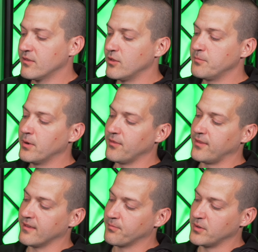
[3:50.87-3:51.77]
So you
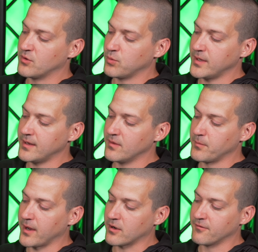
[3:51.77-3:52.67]
put this between the
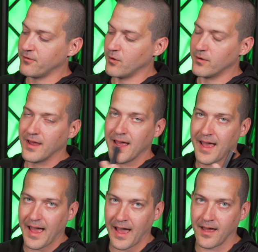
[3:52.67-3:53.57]
microphone
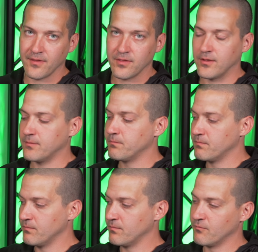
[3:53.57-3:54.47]
and the
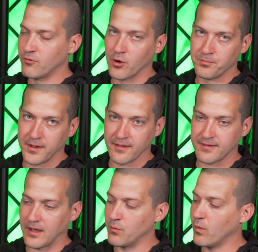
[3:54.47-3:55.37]
Rode
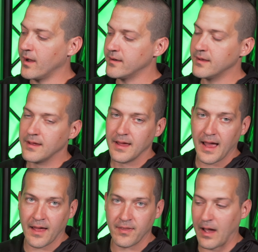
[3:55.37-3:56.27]
PSA 1
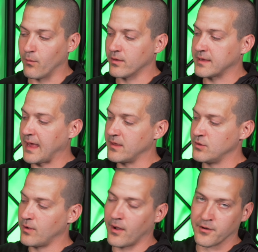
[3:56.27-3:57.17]
and that will get
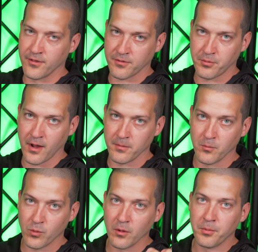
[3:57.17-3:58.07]
you out of this
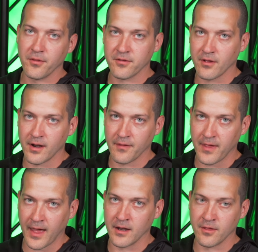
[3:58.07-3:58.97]
problem. We'll put this on
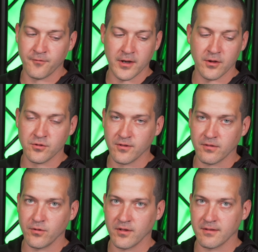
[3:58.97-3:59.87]
at the end of the video
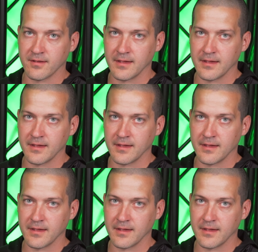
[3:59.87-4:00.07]
just so you can